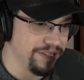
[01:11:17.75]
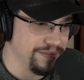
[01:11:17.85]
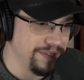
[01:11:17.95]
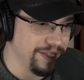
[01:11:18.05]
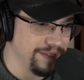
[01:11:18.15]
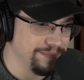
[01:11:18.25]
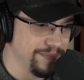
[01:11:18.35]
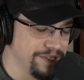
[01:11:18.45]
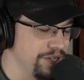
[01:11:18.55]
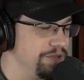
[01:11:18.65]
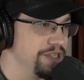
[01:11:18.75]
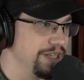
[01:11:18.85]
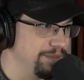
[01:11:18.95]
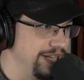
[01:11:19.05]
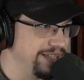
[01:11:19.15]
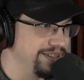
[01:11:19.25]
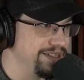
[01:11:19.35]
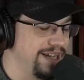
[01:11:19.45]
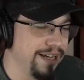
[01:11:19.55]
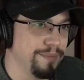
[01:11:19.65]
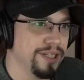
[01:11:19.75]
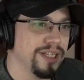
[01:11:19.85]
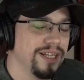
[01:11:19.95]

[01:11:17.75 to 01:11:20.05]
a associate of mine at the time,